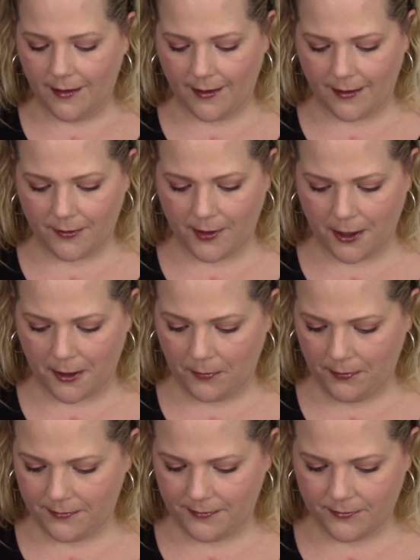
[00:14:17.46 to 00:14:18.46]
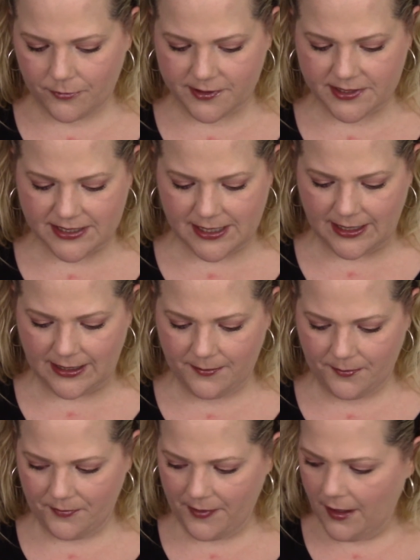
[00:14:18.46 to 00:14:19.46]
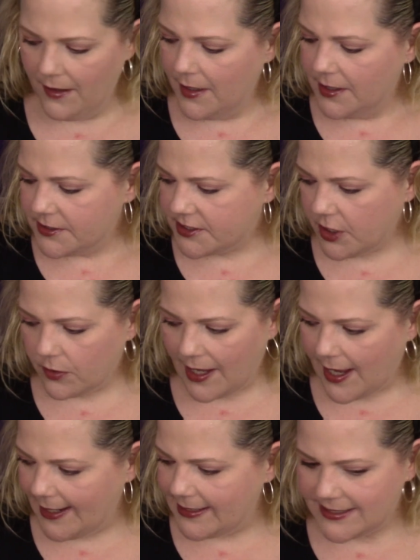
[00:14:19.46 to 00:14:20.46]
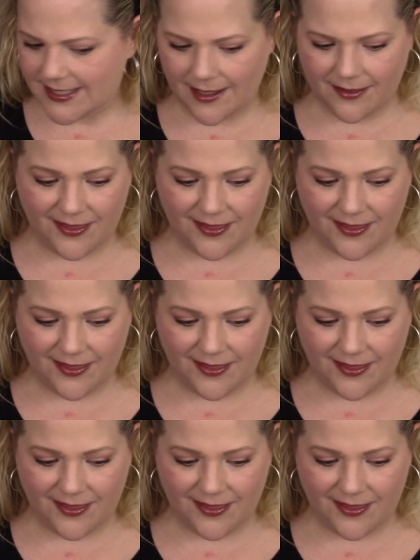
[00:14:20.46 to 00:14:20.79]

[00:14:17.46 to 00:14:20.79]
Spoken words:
I don't know. We'll see. So guys,